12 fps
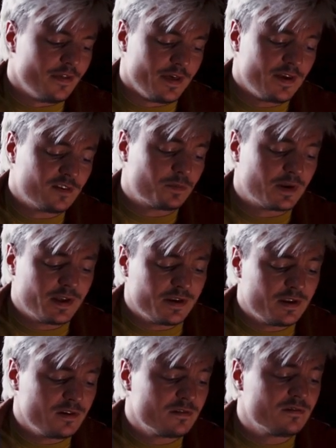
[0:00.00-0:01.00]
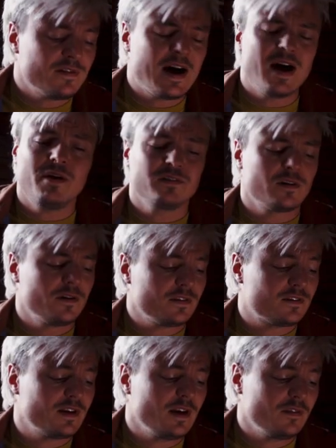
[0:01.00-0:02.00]
There's plenty of hours
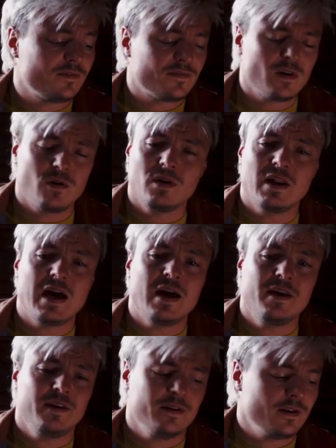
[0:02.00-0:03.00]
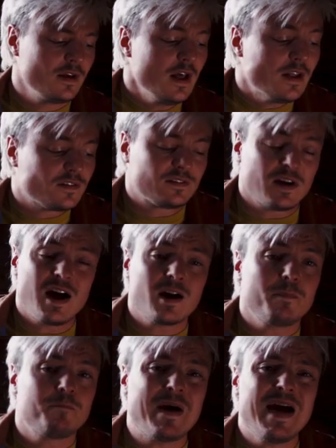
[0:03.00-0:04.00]
on the telephone line to talk
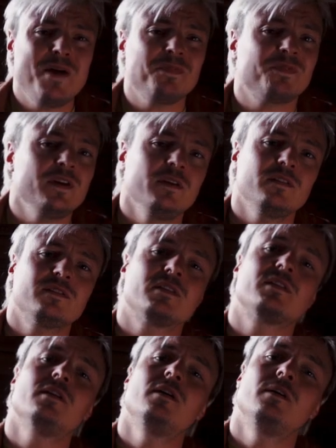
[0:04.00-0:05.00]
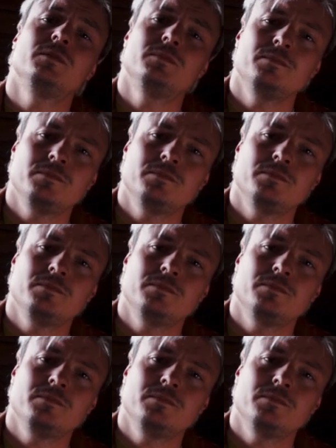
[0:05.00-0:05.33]
about things to come.